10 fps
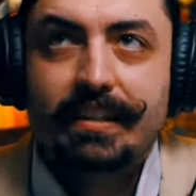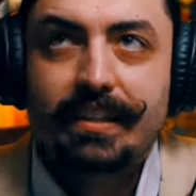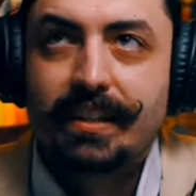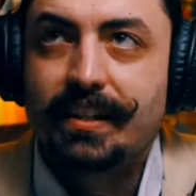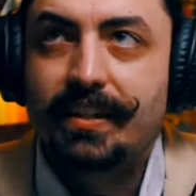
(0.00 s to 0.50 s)

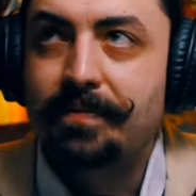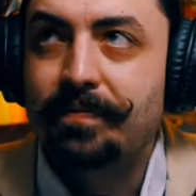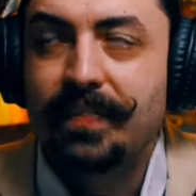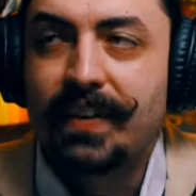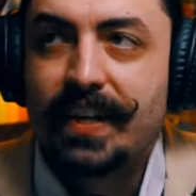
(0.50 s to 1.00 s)
you know,
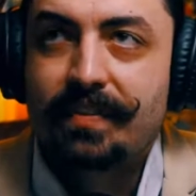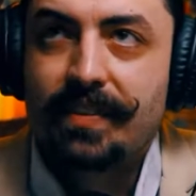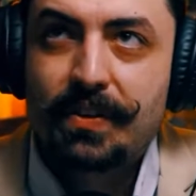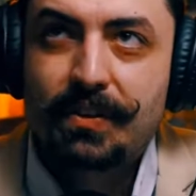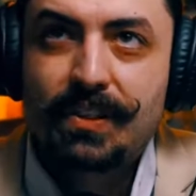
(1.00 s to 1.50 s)
even
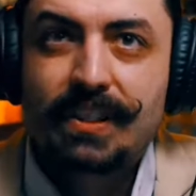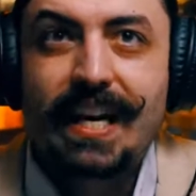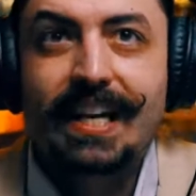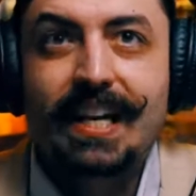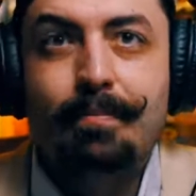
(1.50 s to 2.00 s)
if you look
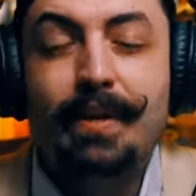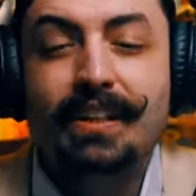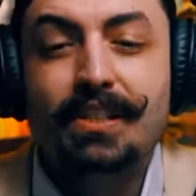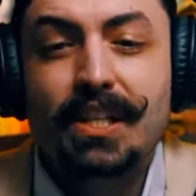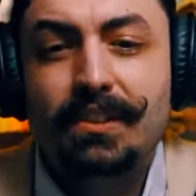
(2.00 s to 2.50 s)
at it,
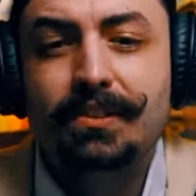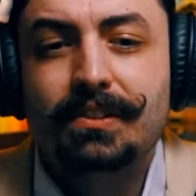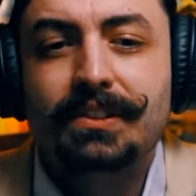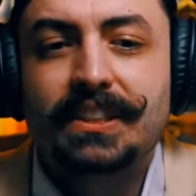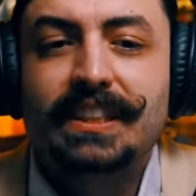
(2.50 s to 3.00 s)

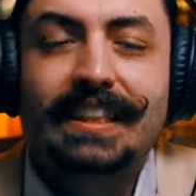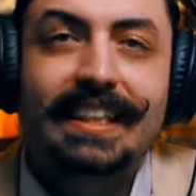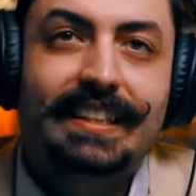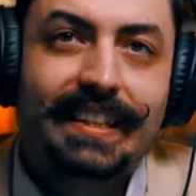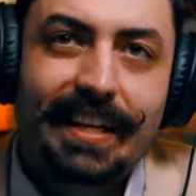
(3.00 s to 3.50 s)
McDonald's
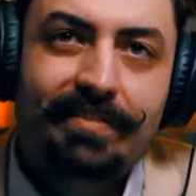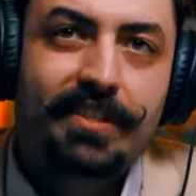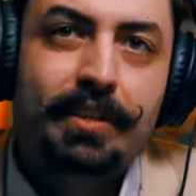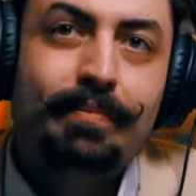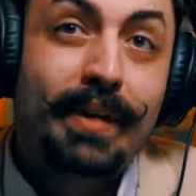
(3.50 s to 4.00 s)
has
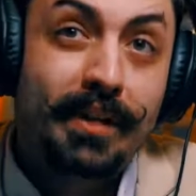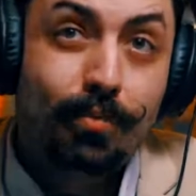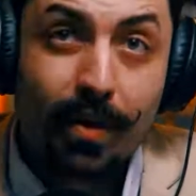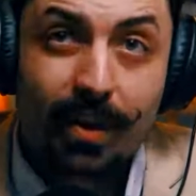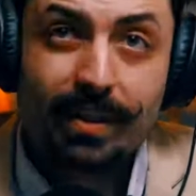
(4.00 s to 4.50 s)
leveraged pinch
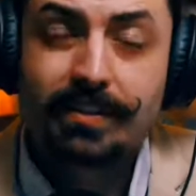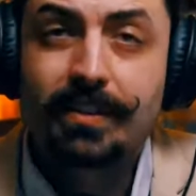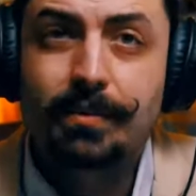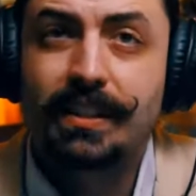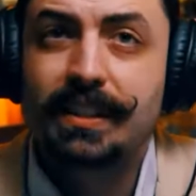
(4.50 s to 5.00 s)
products
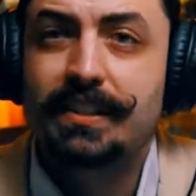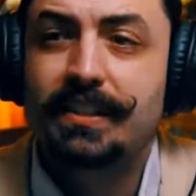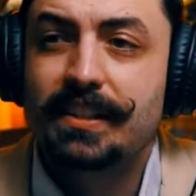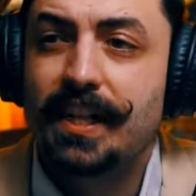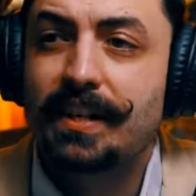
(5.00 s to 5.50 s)
for a really
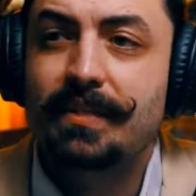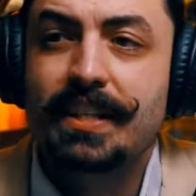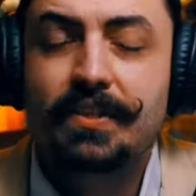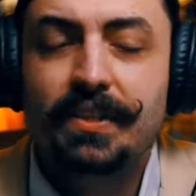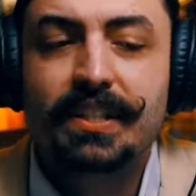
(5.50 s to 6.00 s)
long time,
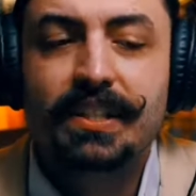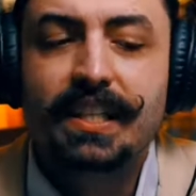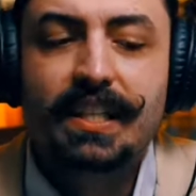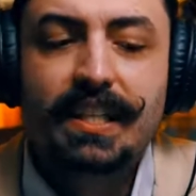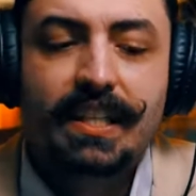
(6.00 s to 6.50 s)
right? You can,
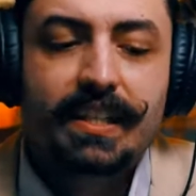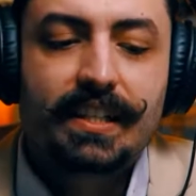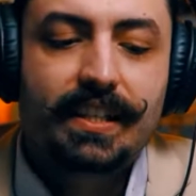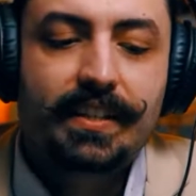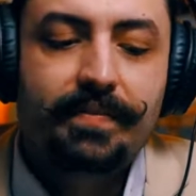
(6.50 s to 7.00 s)

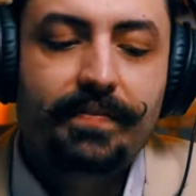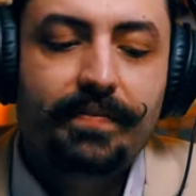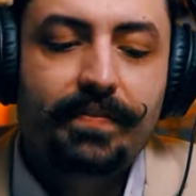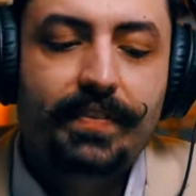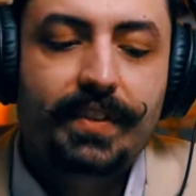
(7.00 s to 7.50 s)
um,
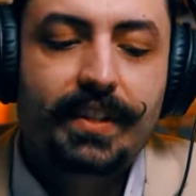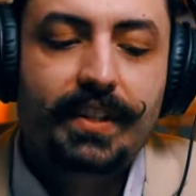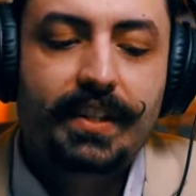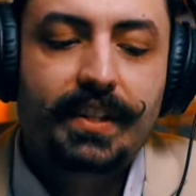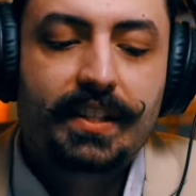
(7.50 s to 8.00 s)

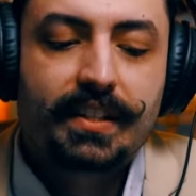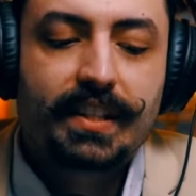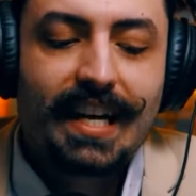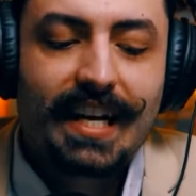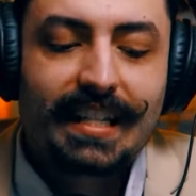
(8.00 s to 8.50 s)

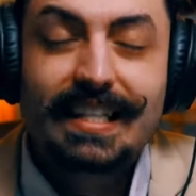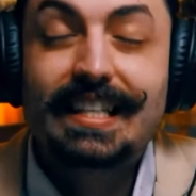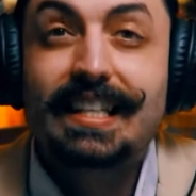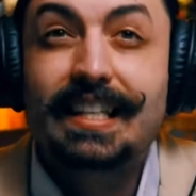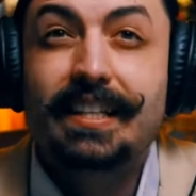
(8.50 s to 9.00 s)
the
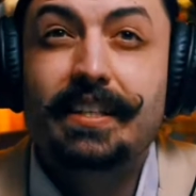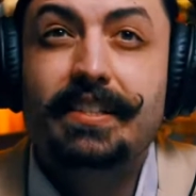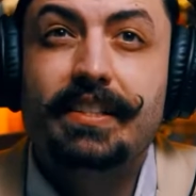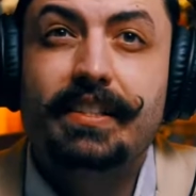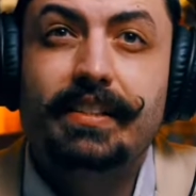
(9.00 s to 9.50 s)
idea
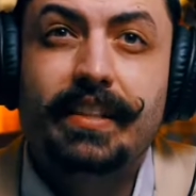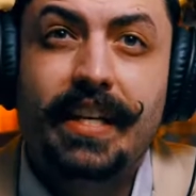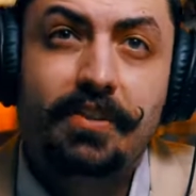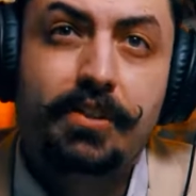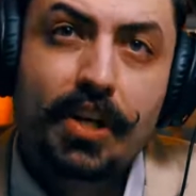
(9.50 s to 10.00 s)
is
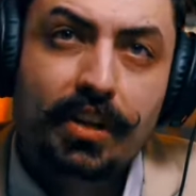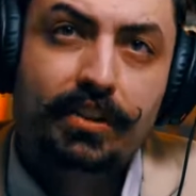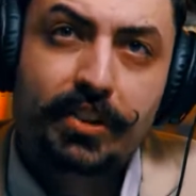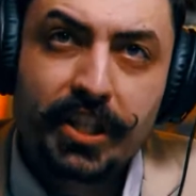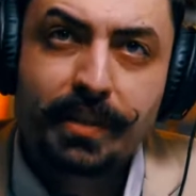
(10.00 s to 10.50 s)
their
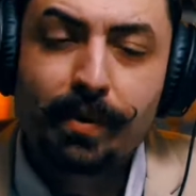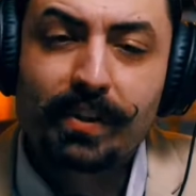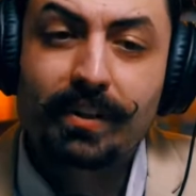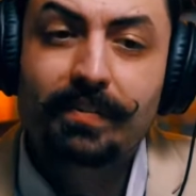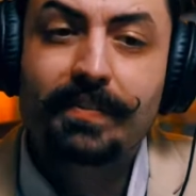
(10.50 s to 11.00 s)
dollar
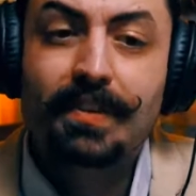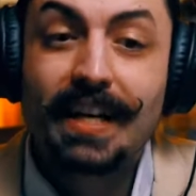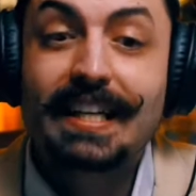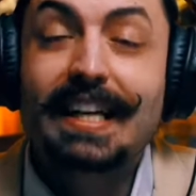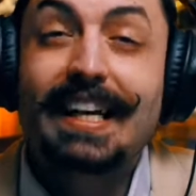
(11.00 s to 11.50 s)
cheeseburger,
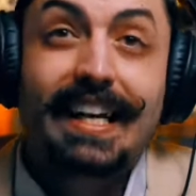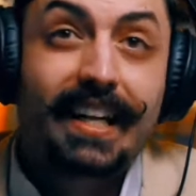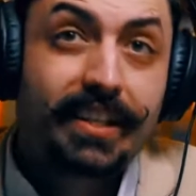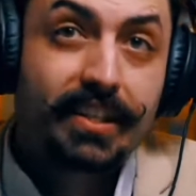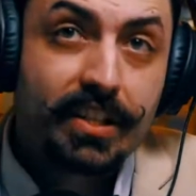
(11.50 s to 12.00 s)
right?
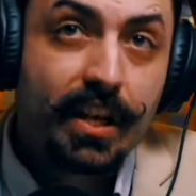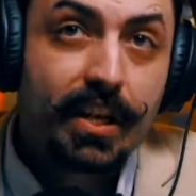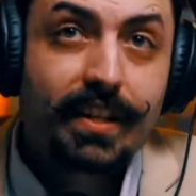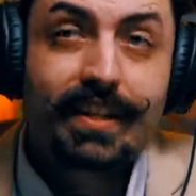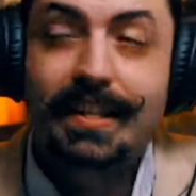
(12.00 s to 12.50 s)
It is
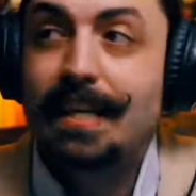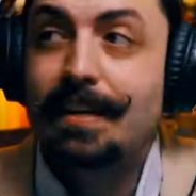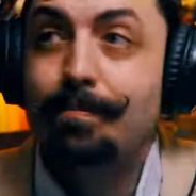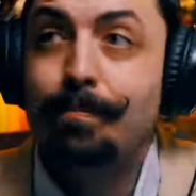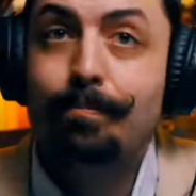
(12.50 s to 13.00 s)
not
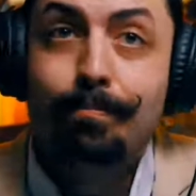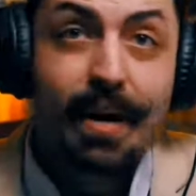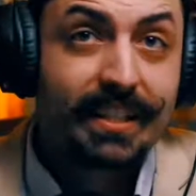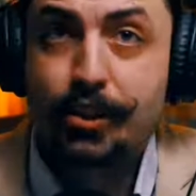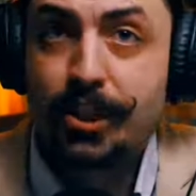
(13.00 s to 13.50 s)
the
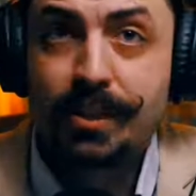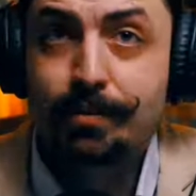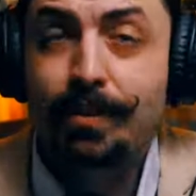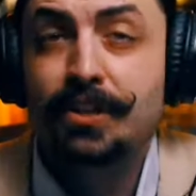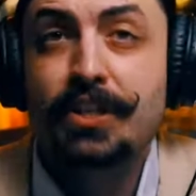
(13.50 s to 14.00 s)
best
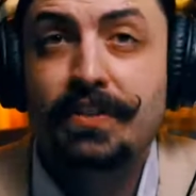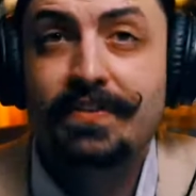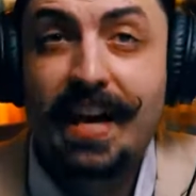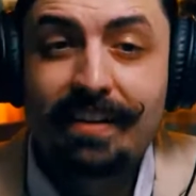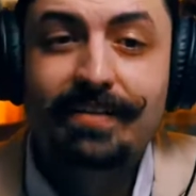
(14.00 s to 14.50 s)
cheeseburger
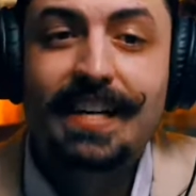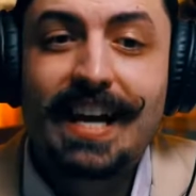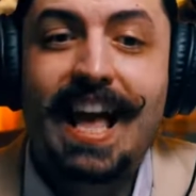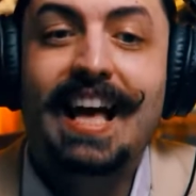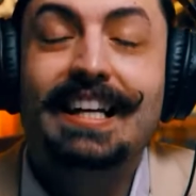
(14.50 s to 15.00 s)
you've ever
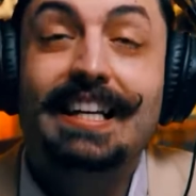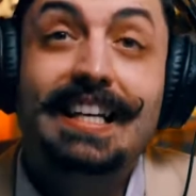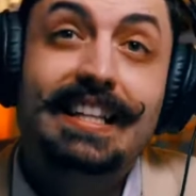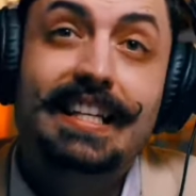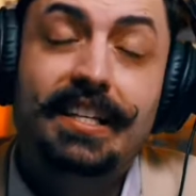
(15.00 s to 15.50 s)
had
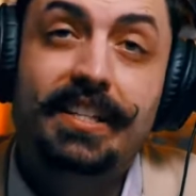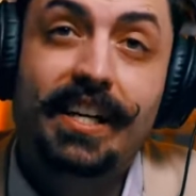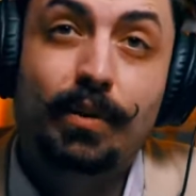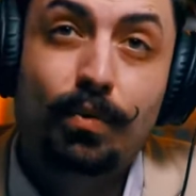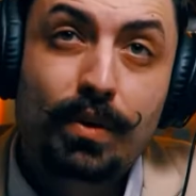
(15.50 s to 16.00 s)
in the
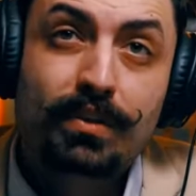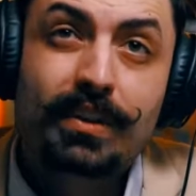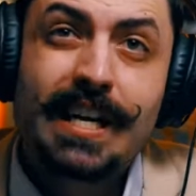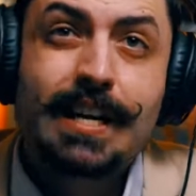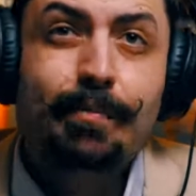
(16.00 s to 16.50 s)
entire
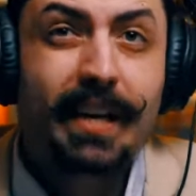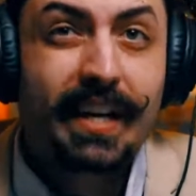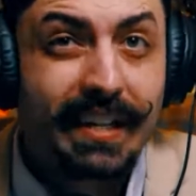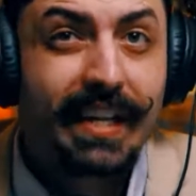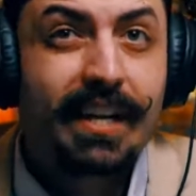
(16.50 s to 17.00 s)
world, but I
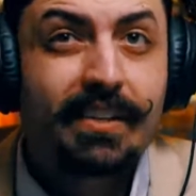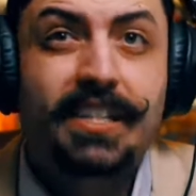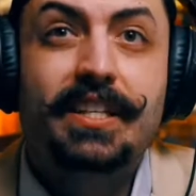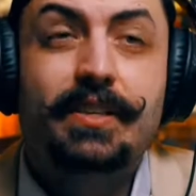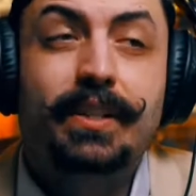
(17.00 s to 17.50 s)
can
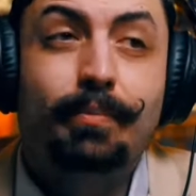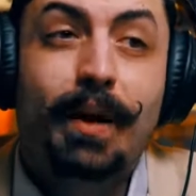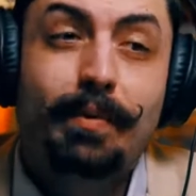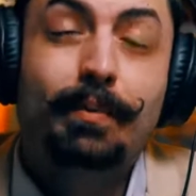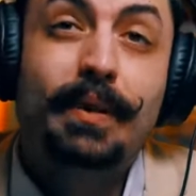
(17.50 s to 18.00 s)
guarantee you it's
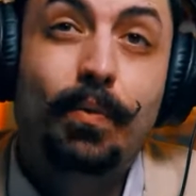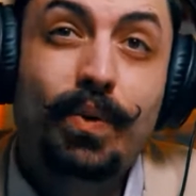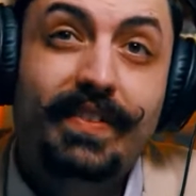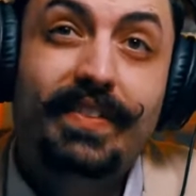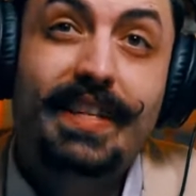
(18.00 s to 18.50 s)
probably
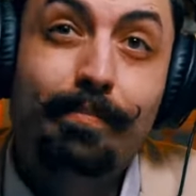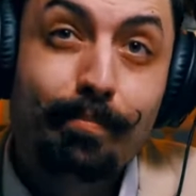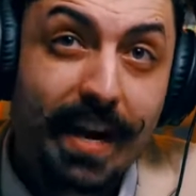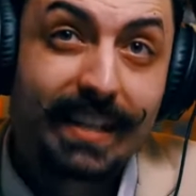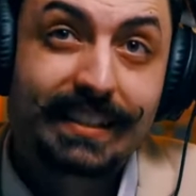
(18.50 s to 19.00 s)
one of the
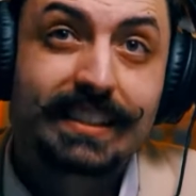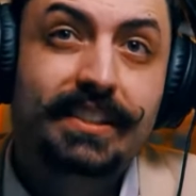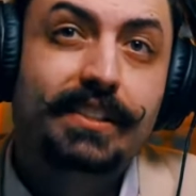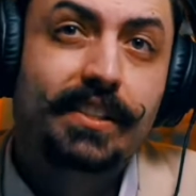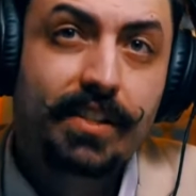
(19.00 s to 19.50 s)

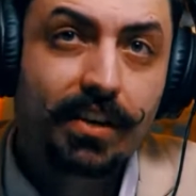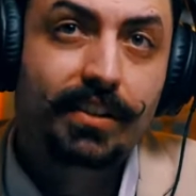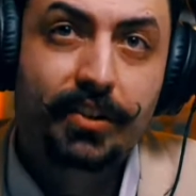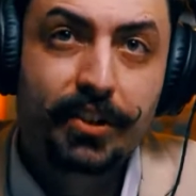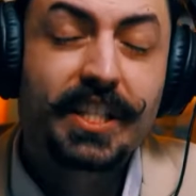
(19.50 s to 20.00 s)
best
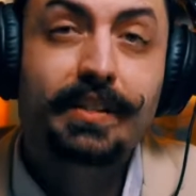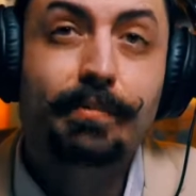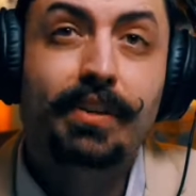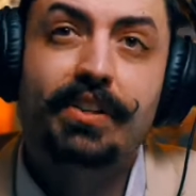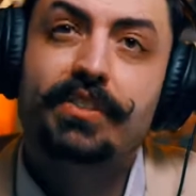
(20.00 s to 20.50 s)
dollar
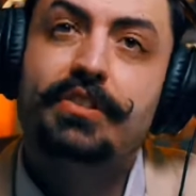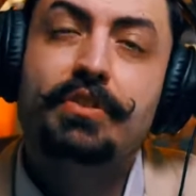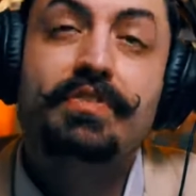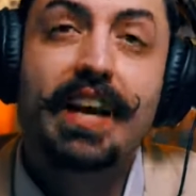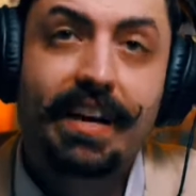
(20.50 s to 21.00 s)
cheeseburgers
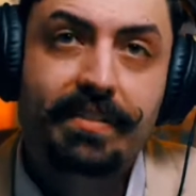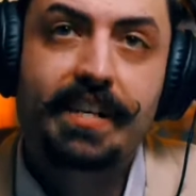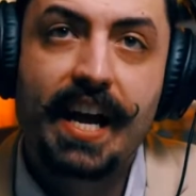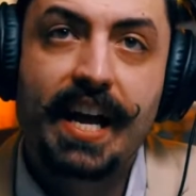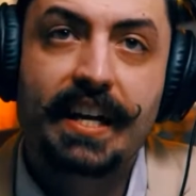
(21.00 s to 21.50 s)
you've ever
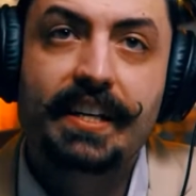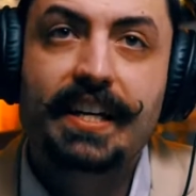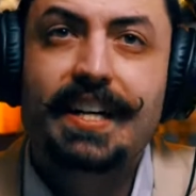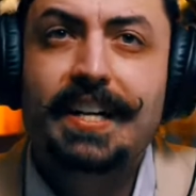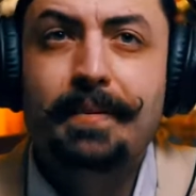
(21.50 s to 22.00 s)
had.
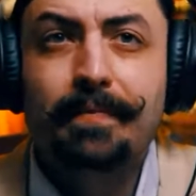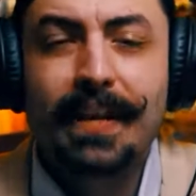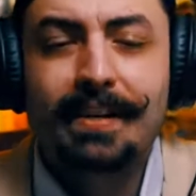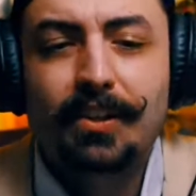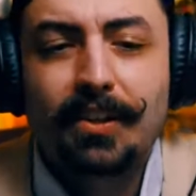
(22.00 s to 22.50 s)

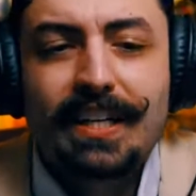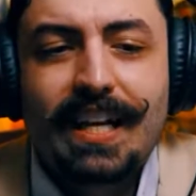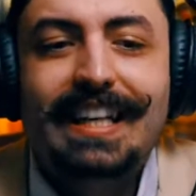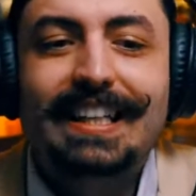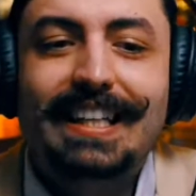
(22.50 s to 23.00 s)
And
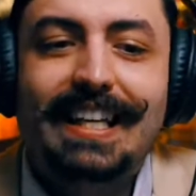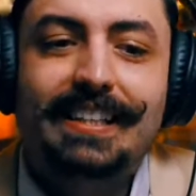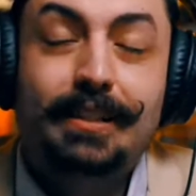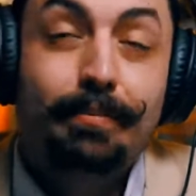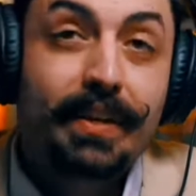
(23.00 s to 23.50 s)
creating that
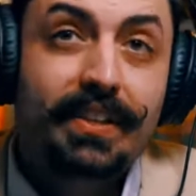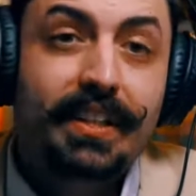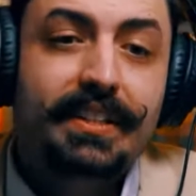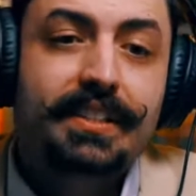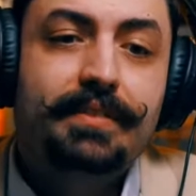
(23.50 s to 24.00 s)

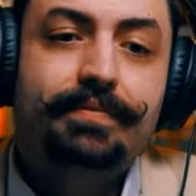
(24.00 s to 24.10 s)
experience